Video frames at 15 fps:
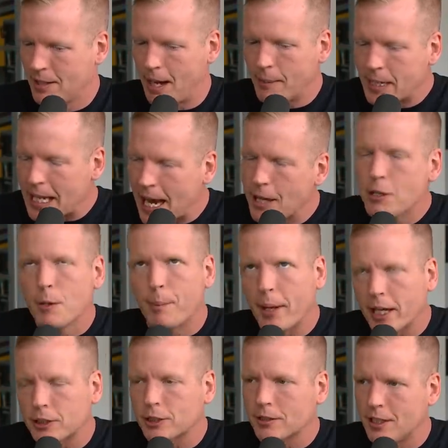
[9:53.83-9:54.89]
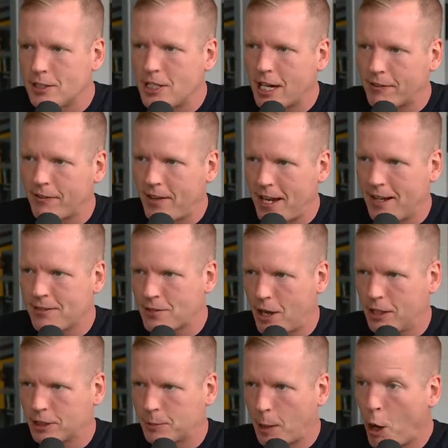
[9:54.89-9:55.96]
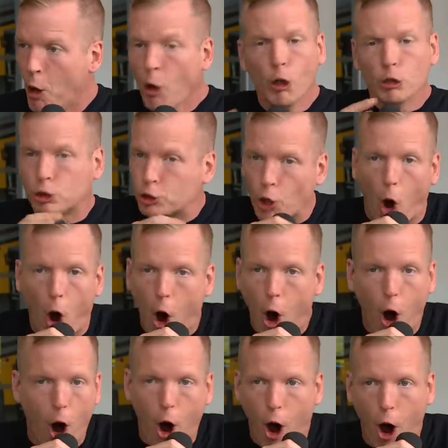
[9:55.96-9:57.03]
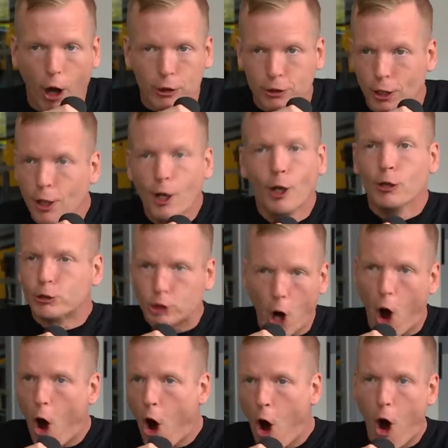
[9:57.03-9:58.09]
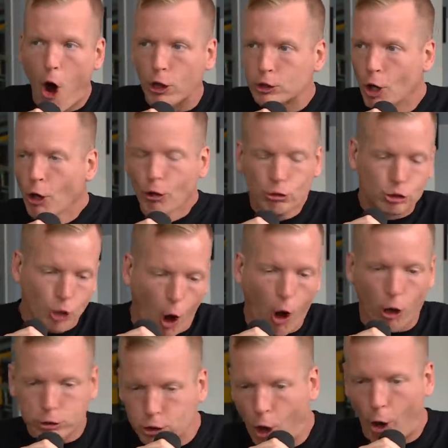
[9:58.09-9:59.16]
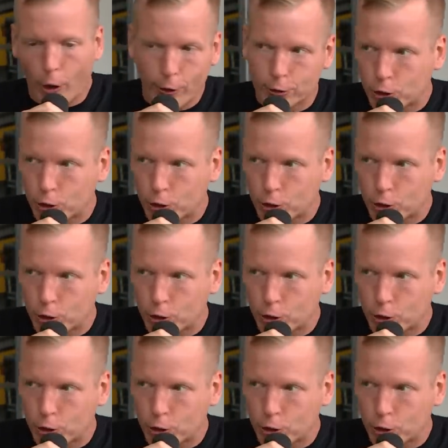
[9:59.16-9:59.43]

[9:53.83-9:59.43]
I mean, can't you picture the Jet fans all just being sauce, sauce, sauce, guard,